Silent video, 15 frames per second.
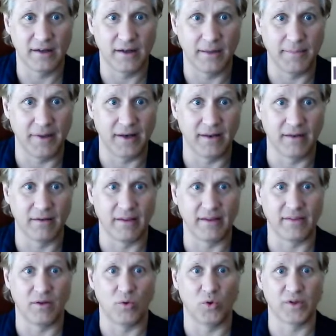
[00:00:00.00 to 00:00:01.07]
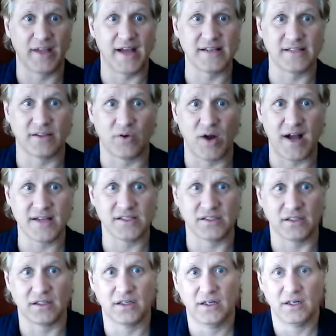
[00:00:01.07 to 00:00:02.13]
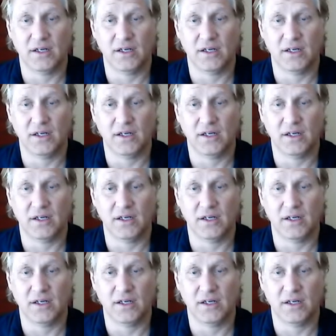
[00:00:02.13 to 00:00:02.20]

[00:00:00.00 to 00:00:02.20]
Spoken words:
I mean, they're like the old guys on the roster.